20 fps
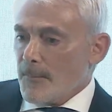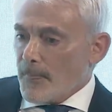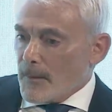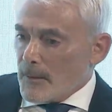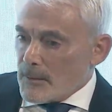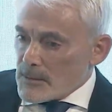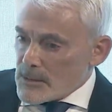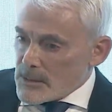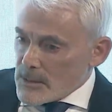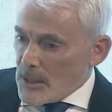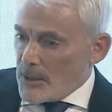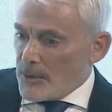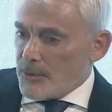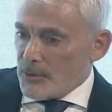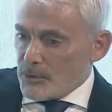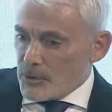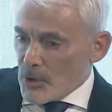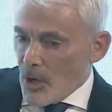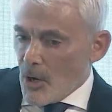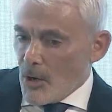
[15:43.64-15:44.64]
sell their
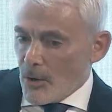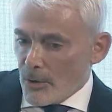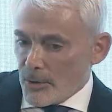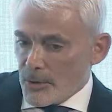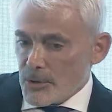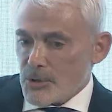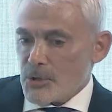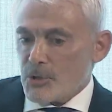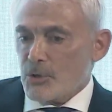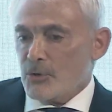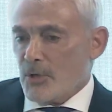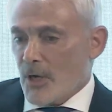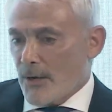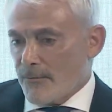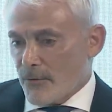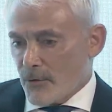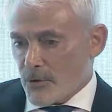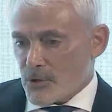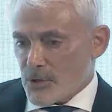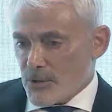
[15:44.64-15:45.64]
dollars to
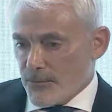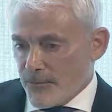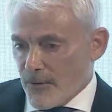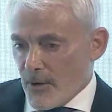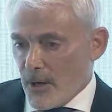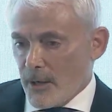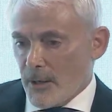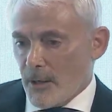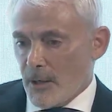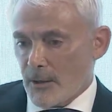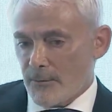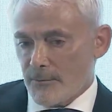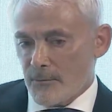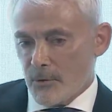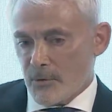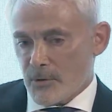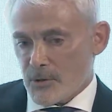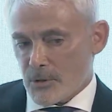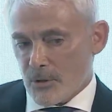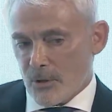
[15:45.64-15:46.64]
diversify out of
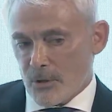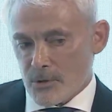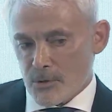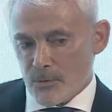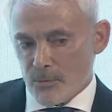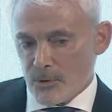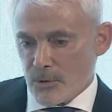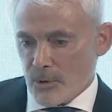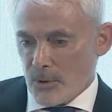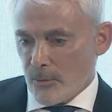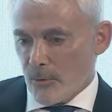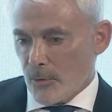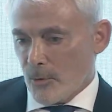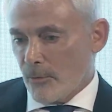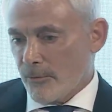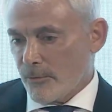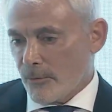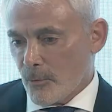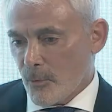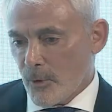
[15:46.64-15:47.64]
U.S. dollars, which they were
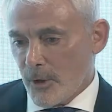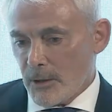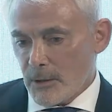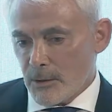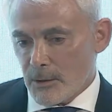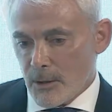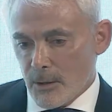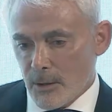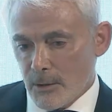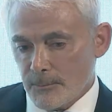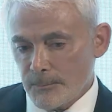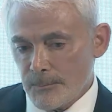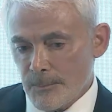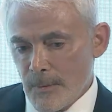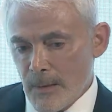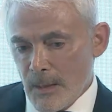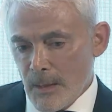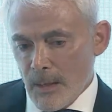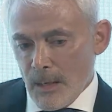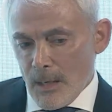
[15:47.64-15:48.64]
overweighted on.
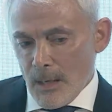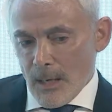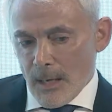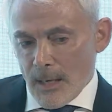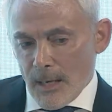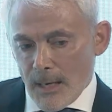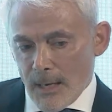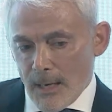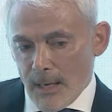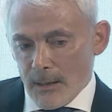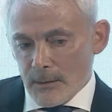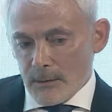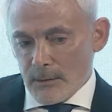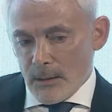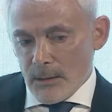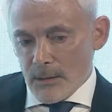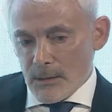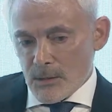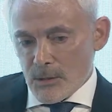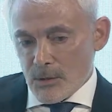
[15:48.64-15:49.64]
And
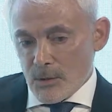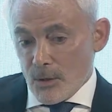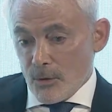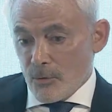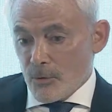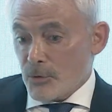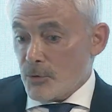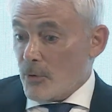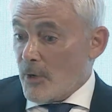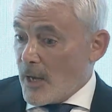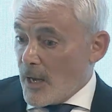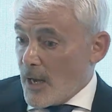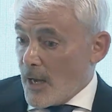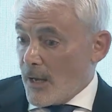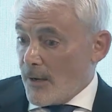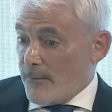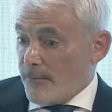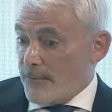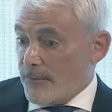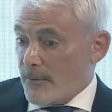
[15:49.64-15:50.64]
it's going to
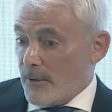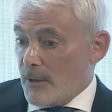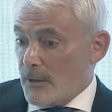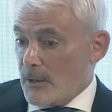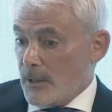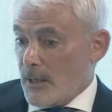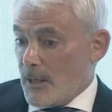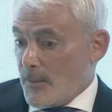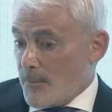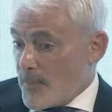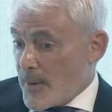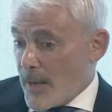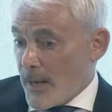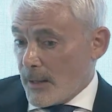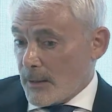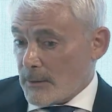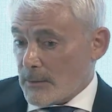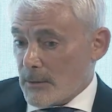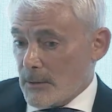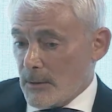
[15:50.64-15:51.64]
have an
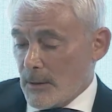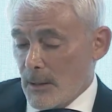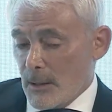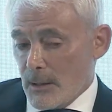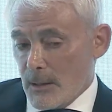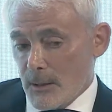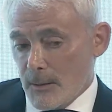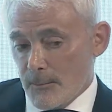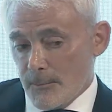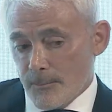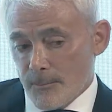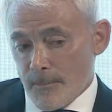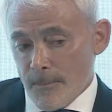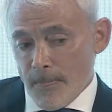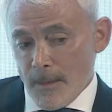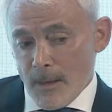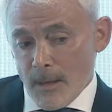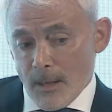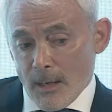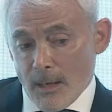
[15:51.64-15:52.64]
impact.
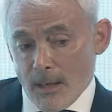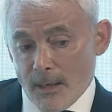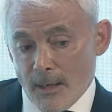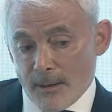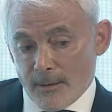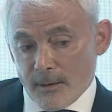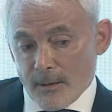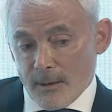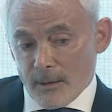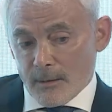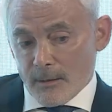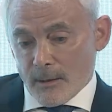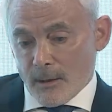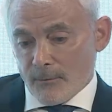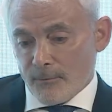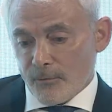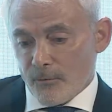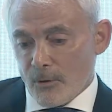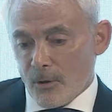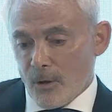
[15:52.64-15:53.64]
And I think
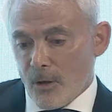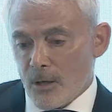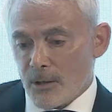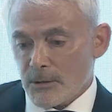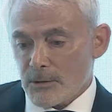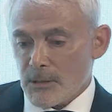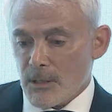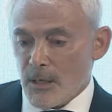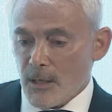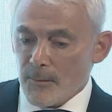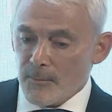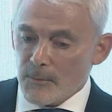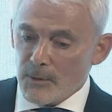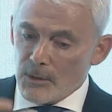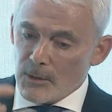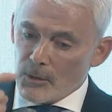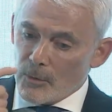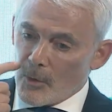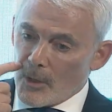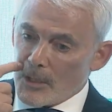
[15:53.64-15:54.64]
that for a long time, the
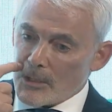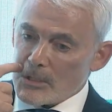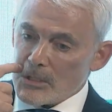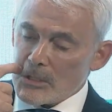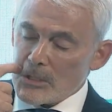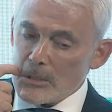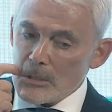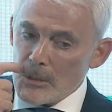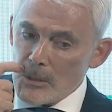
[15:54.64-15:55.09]
U.S.